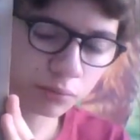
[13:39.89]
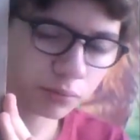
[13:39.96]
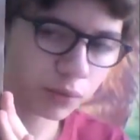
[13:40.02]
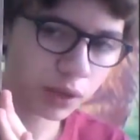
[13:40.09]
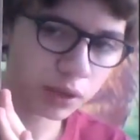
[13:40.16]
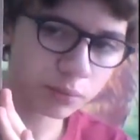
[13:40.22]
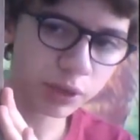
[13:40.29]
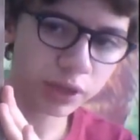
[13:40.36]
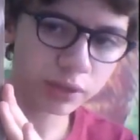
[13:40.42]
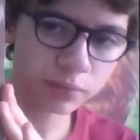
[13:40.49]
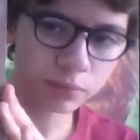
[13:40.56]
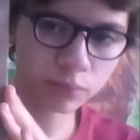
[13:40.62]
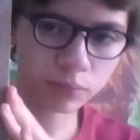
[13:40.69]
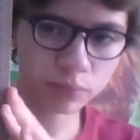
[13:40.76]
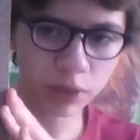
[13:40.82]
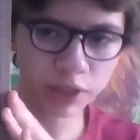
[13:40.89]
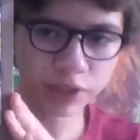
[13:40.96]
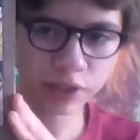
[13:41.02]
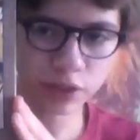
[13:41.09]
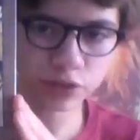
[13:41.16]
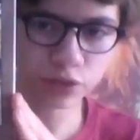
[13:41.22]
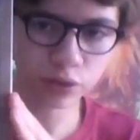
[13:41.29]
Like my
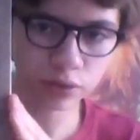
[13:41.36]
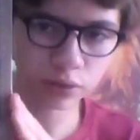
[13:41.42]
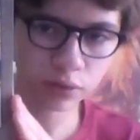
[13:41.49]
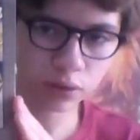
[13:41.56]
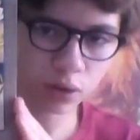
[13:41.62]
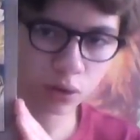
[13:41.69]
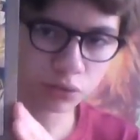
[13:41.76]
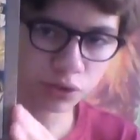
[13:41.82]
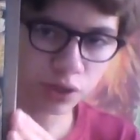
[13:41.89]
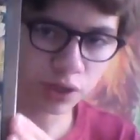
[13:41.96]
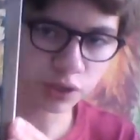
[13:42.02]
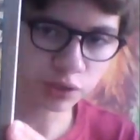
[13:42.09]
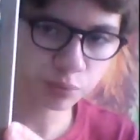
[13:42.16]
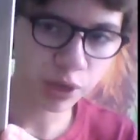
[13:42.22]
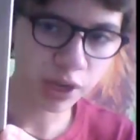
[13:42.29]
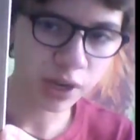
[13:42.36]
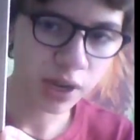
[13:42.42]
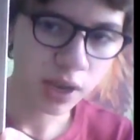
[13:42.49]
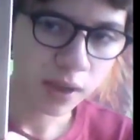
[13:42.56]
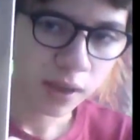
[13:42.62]
teacher owns this, but